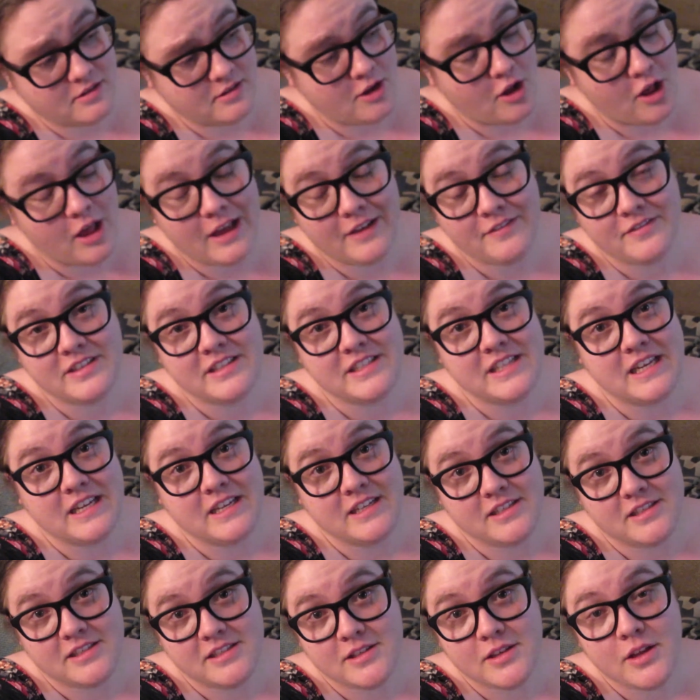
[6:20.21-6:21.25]
All I have to say
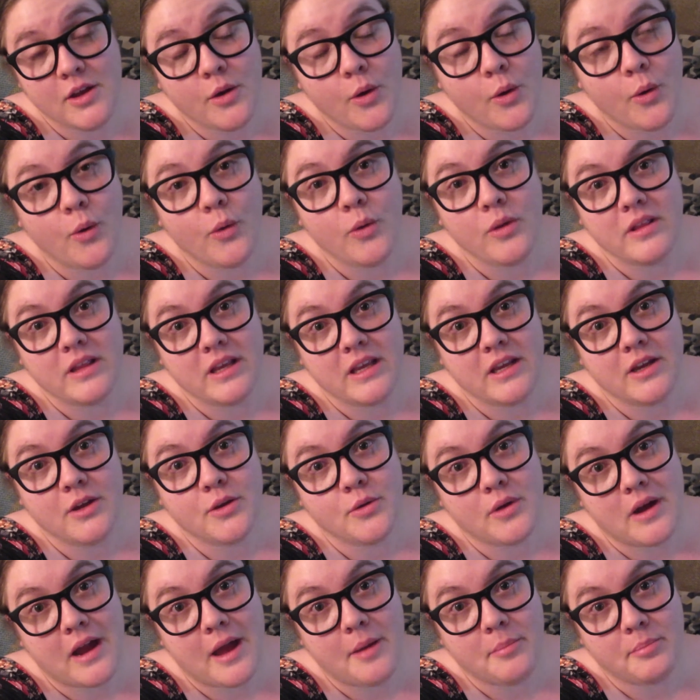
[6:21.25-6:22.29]
is, holy
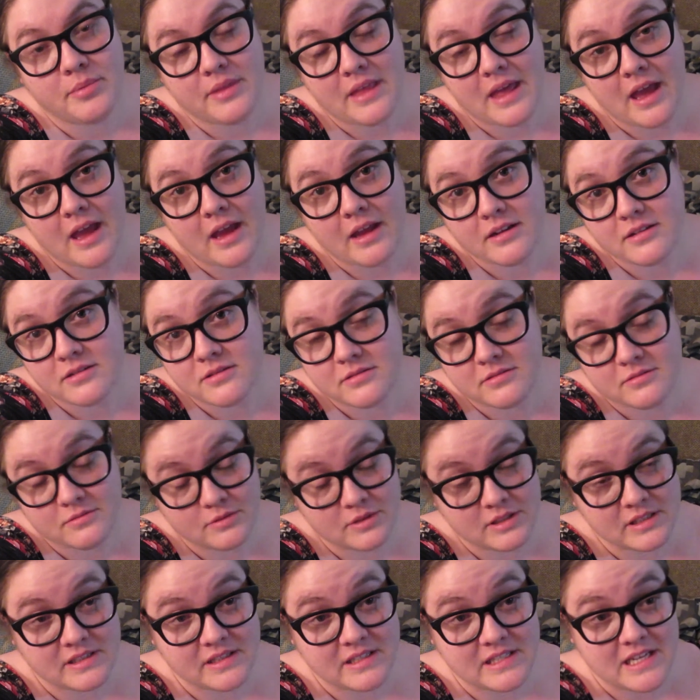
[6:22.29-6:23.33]
crap, that
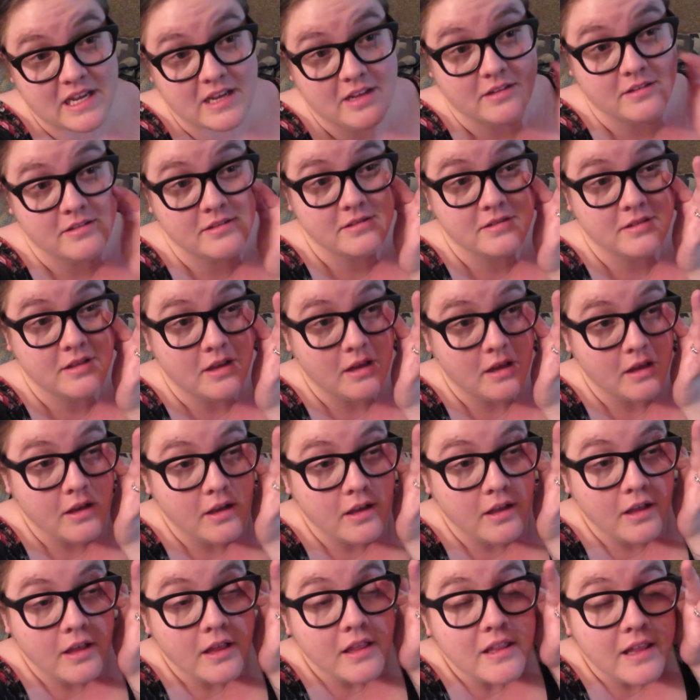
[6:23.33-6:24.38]
was intense.
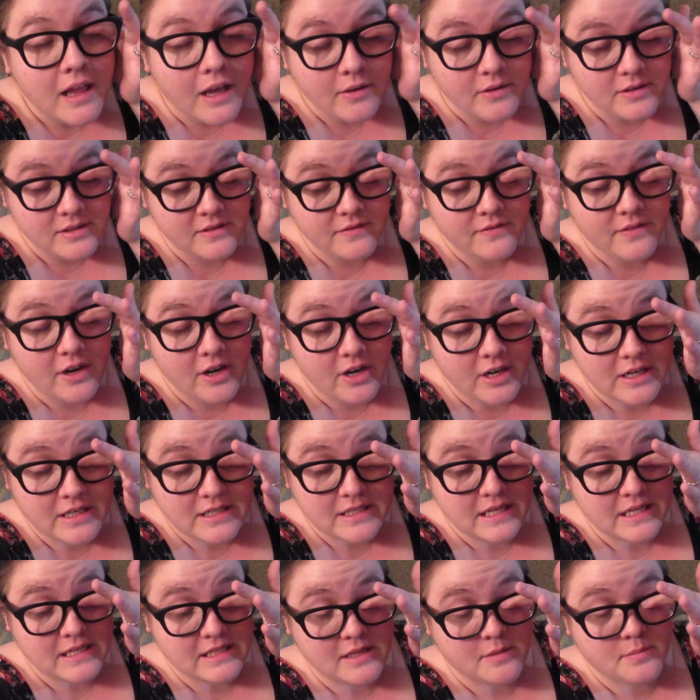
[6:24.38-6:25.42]
That was a very
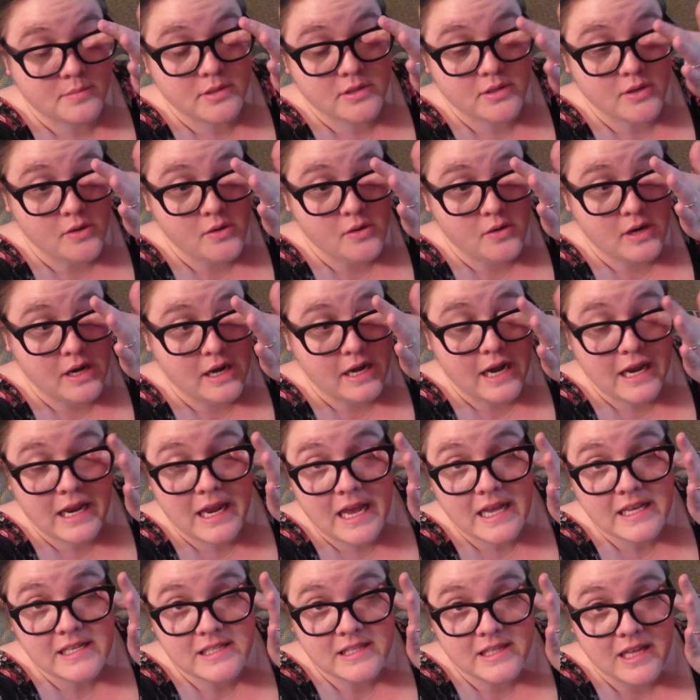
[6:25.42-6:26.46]
intense episode, and I
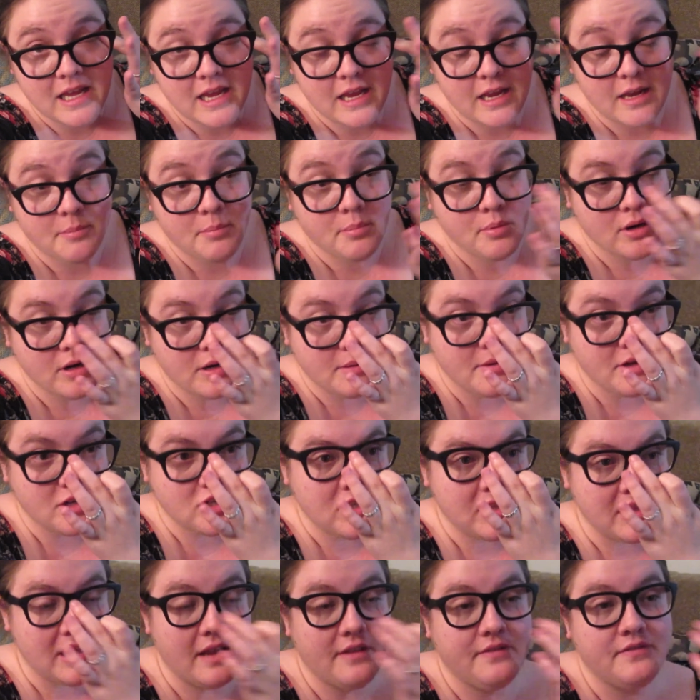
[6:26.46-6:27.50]
guess they pretty
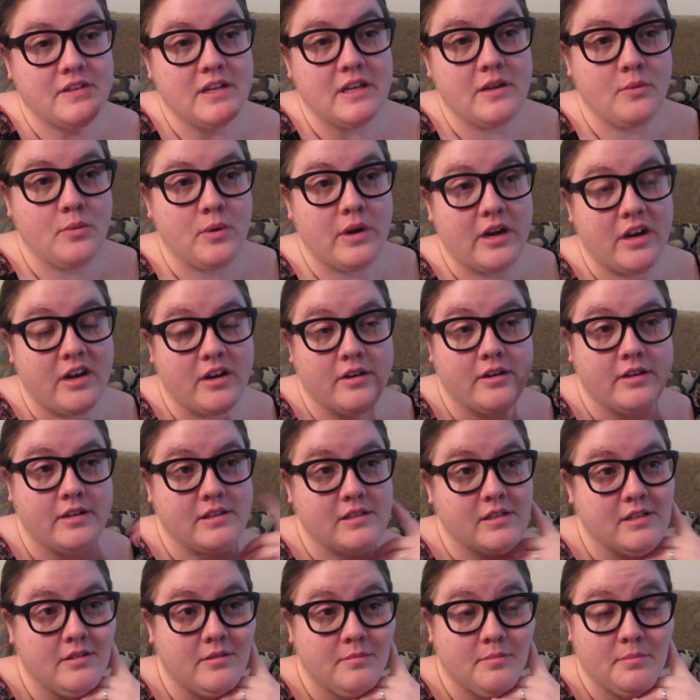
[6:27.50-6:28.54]
much left it where
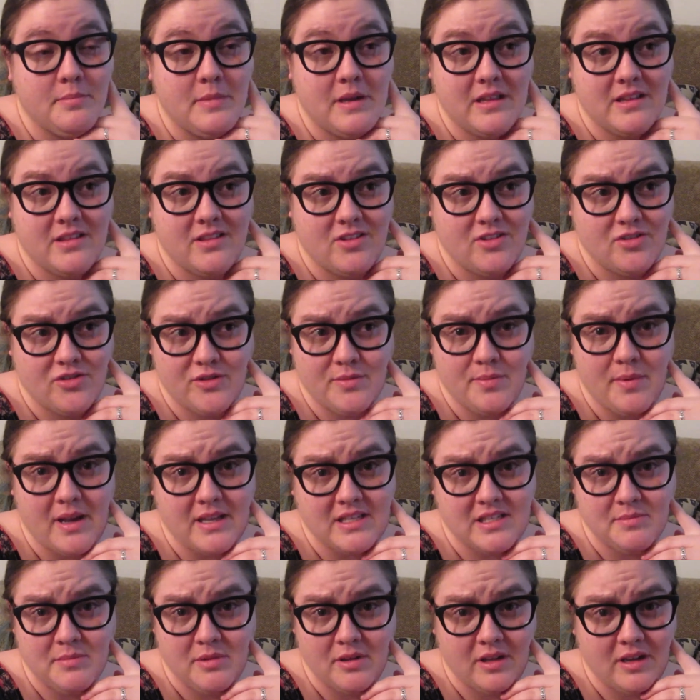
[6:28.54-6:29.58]
there's a
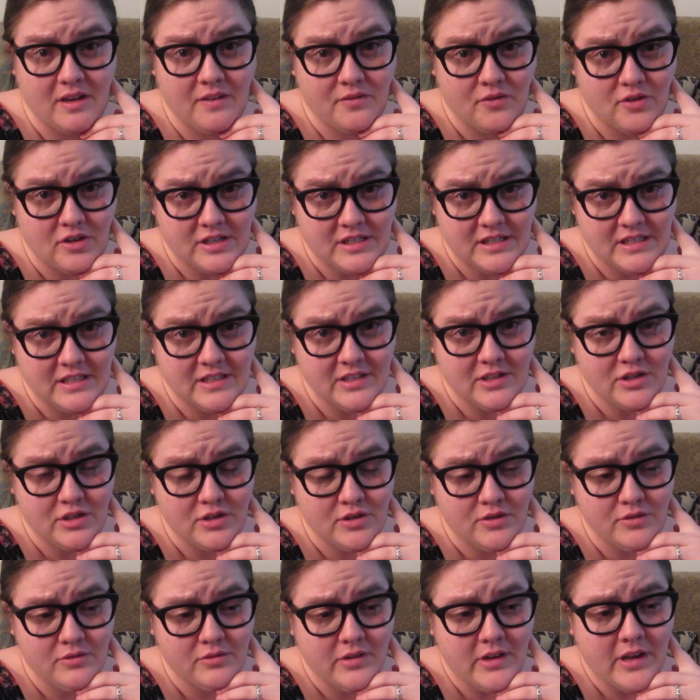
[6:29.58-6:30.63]
possibility for a season
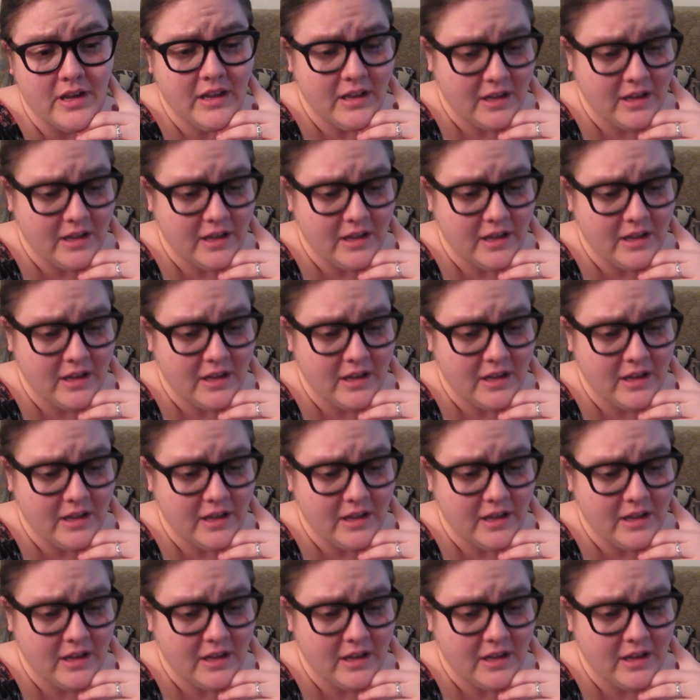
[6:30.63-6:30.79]
2.